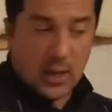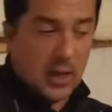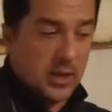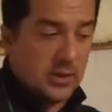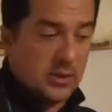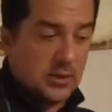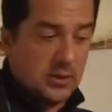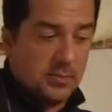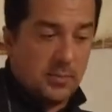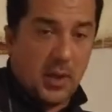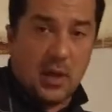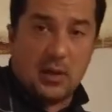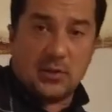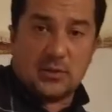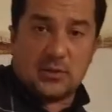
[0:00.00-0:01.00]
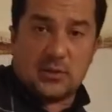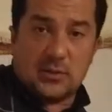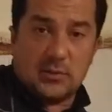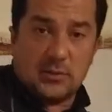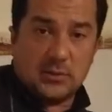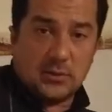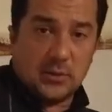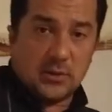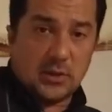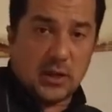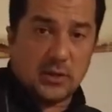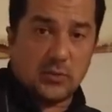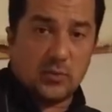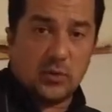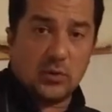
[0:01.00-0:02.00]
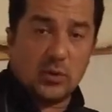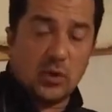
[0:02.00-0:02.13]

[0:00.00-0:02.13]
and the belt that will